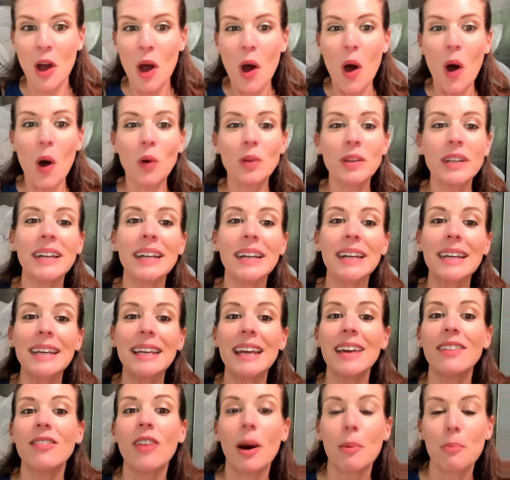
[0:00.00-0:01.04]
only to
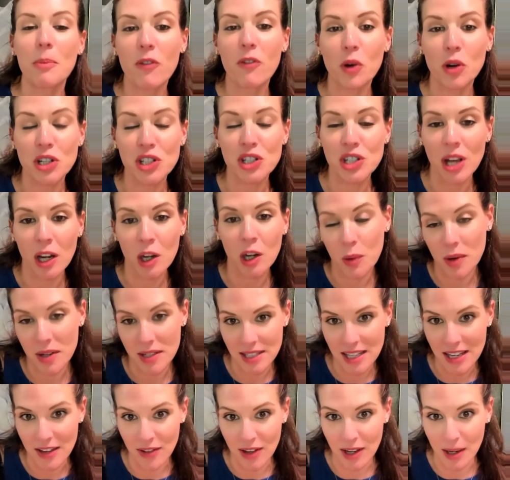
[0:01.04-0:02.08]
give up before January is
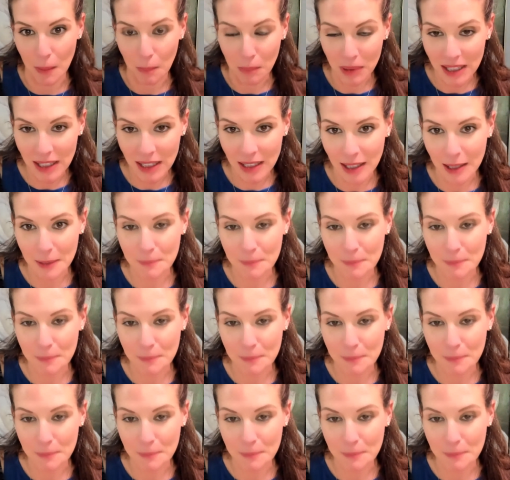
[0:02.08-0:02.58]
even completed.